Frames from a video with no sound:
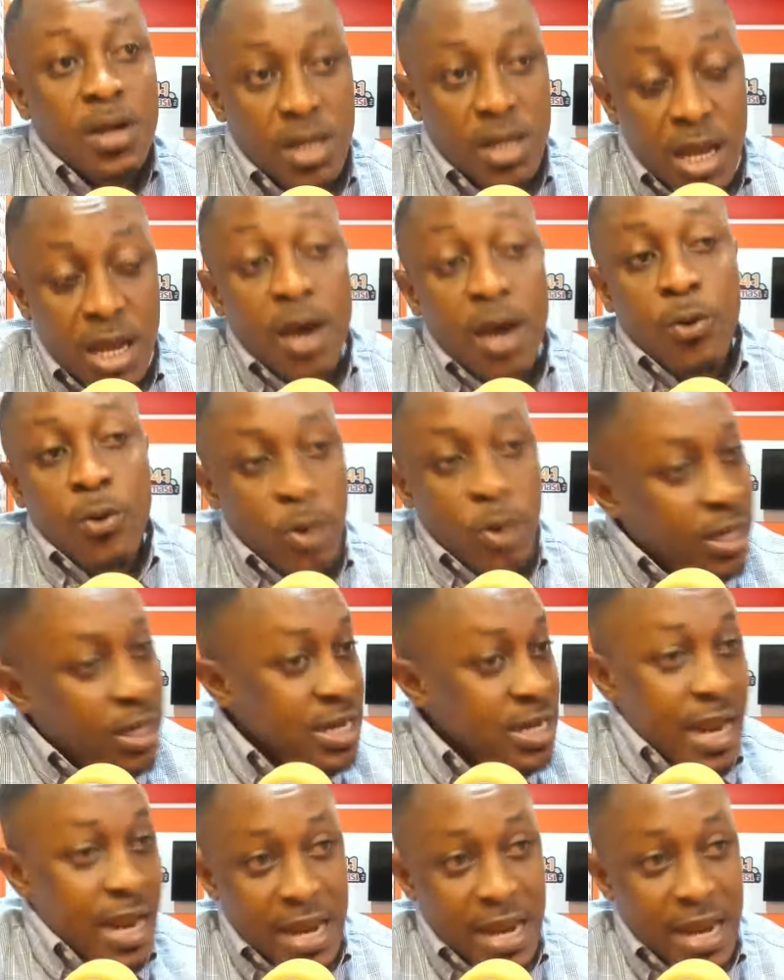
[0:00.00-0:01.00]
Yeah,
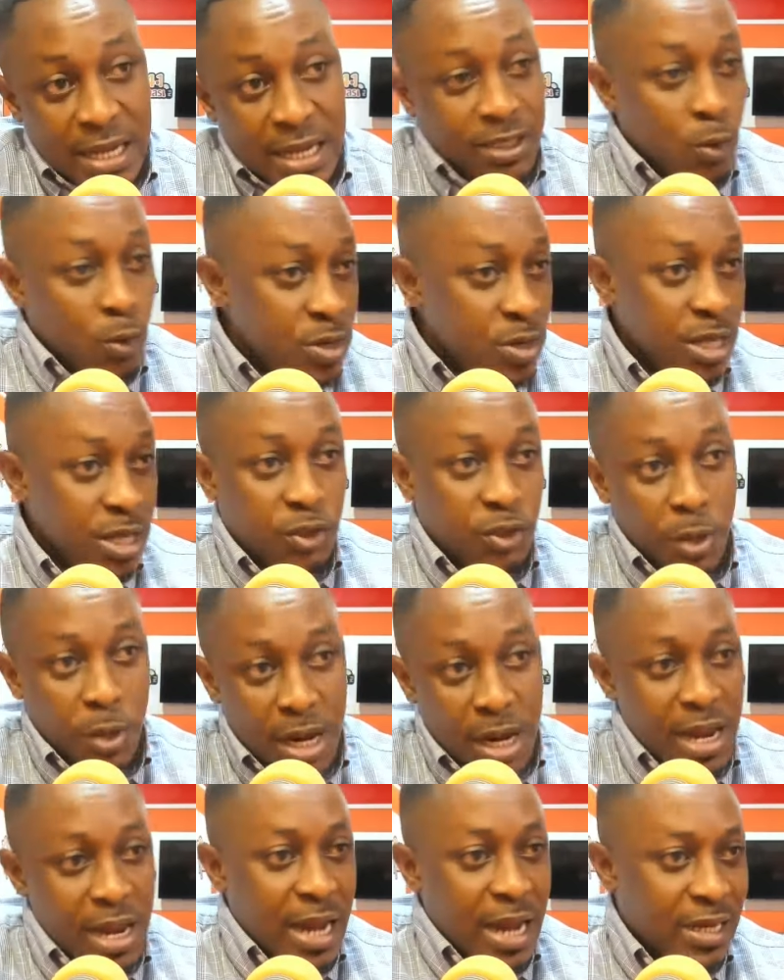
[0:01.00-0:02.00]
weakening your knee, so when you train
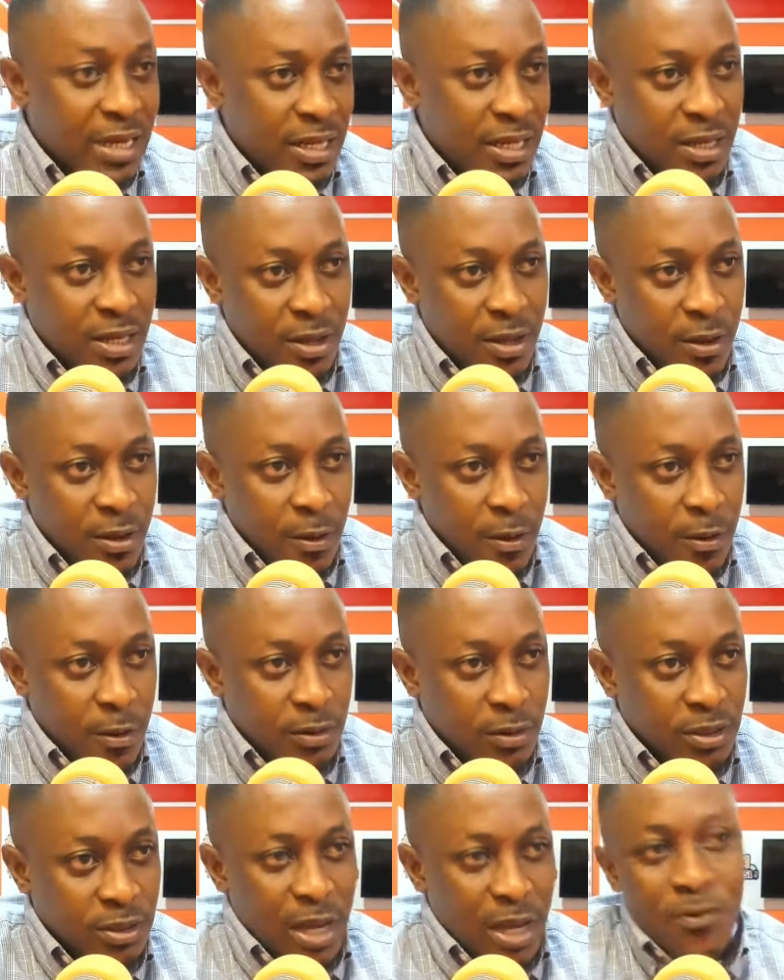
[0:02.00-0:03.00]
in the other.
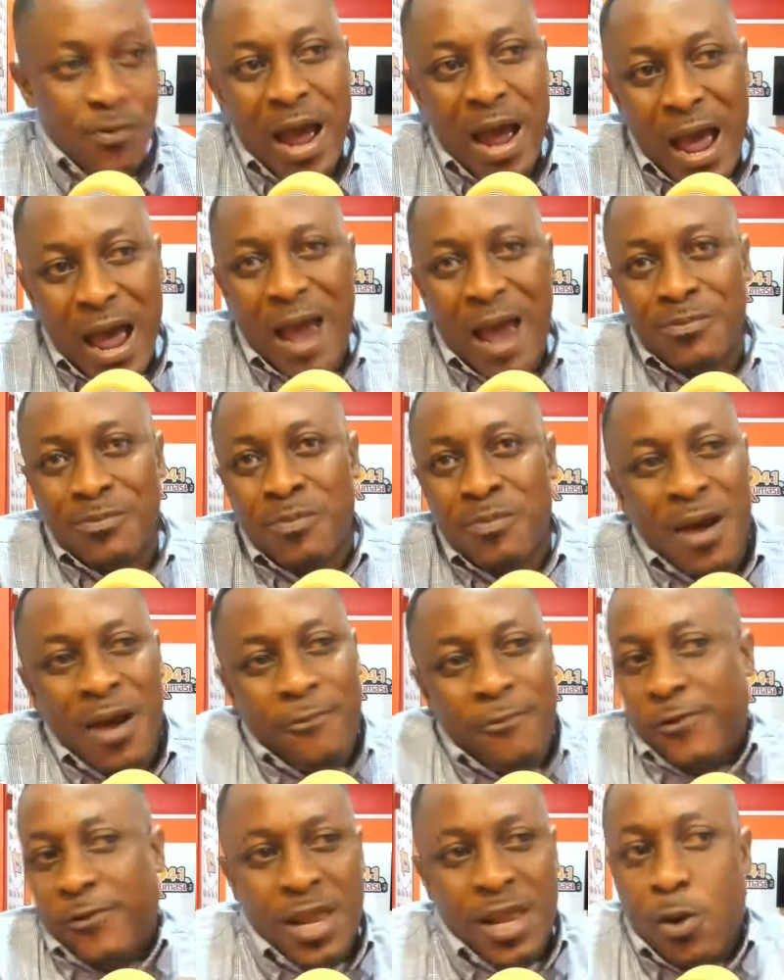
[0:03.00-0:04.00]
Then, my
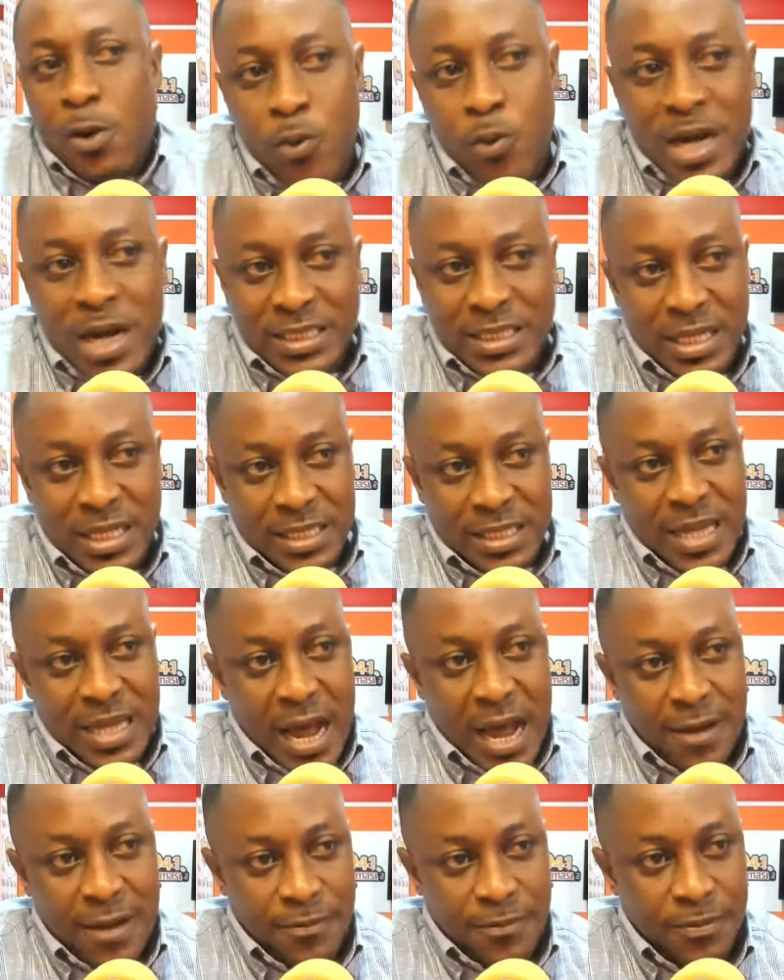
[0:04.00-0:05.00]
friend runs on
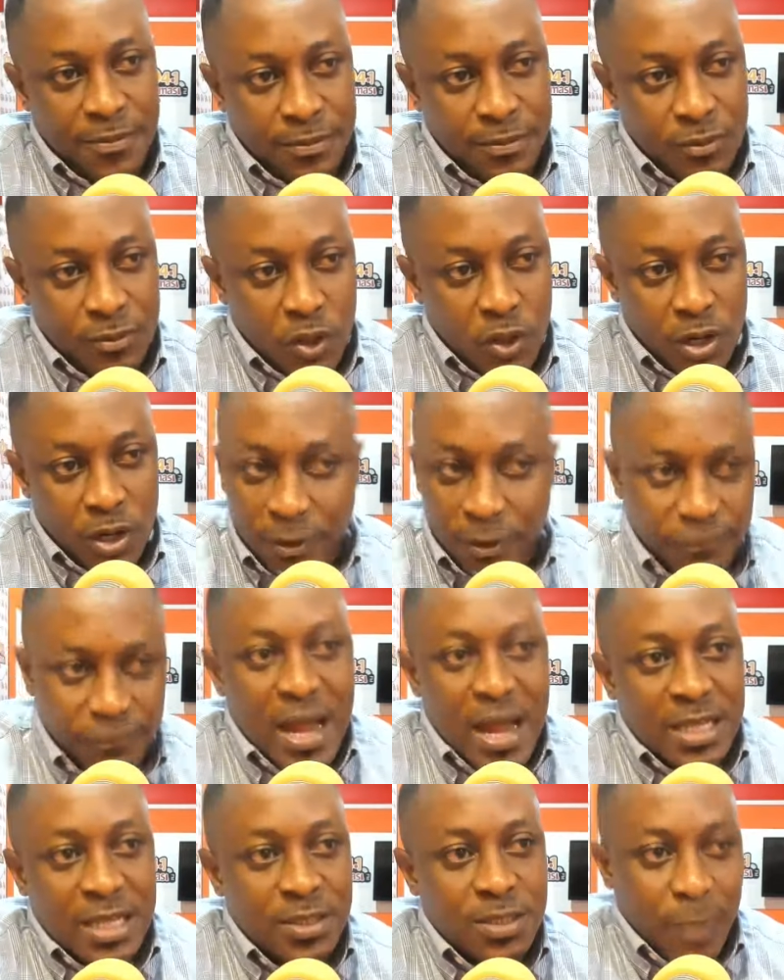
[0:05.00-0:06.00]
the
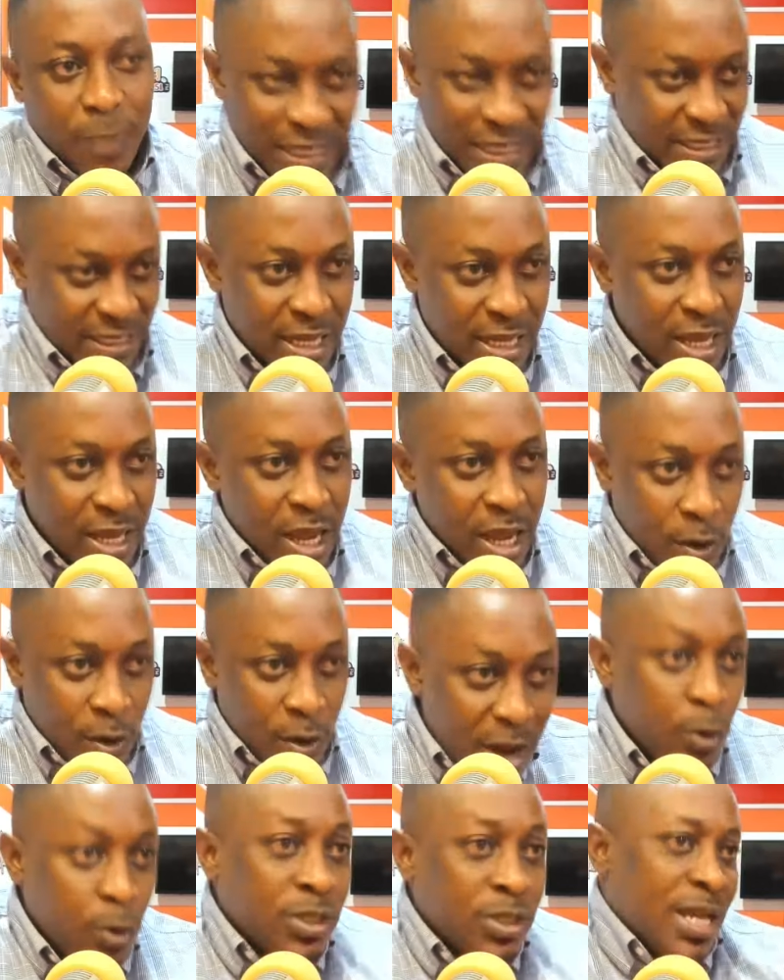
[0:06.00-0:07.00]
flanks, but I'm
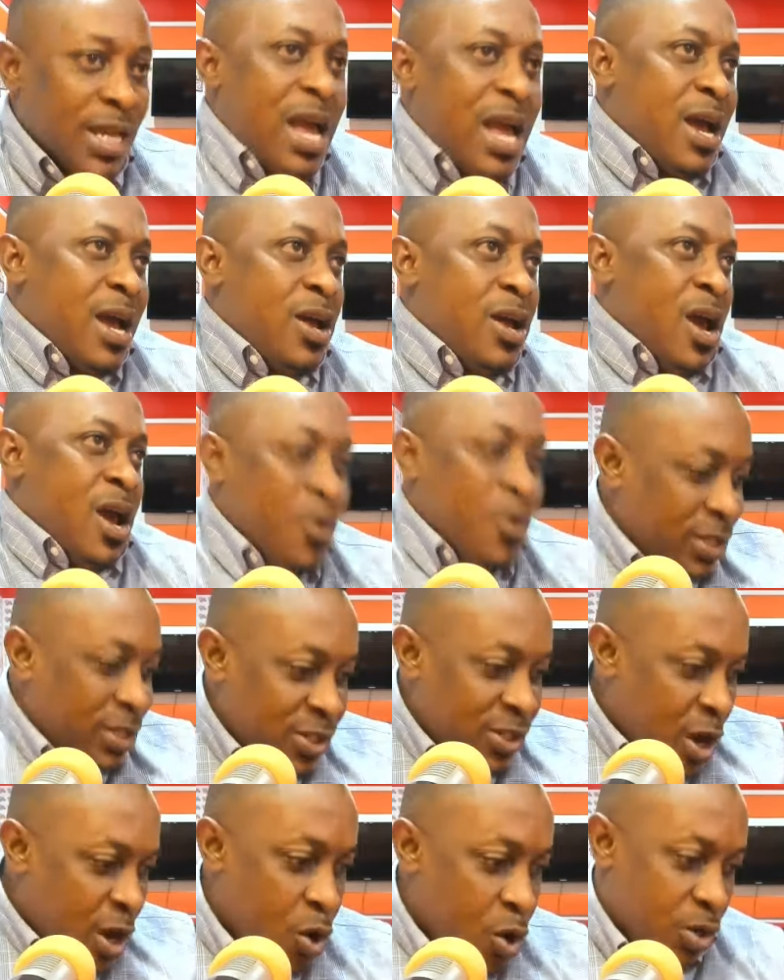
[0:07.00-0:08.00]
not losing that,
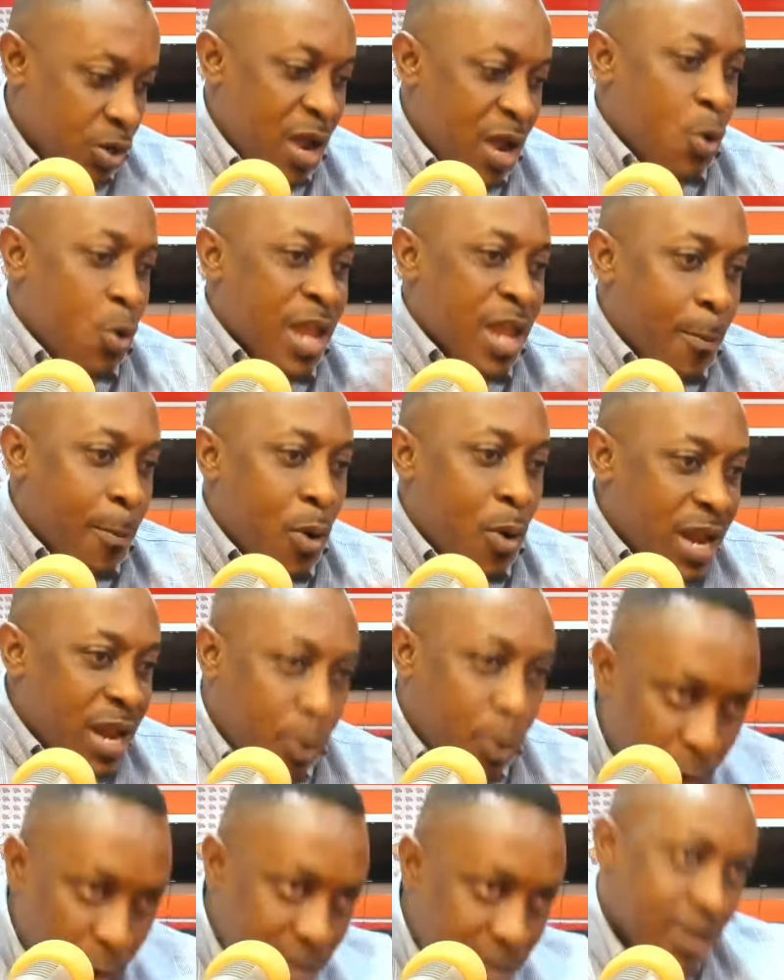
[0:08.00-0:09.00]
and not on your board,
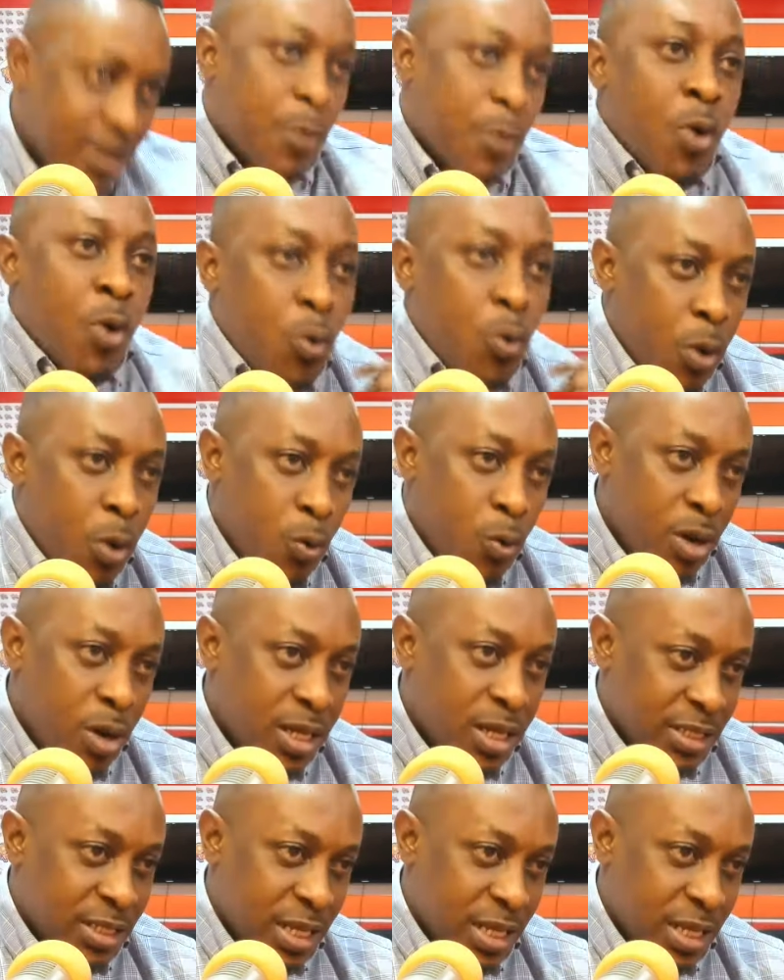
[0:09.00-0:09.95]
not quickly, not really easy.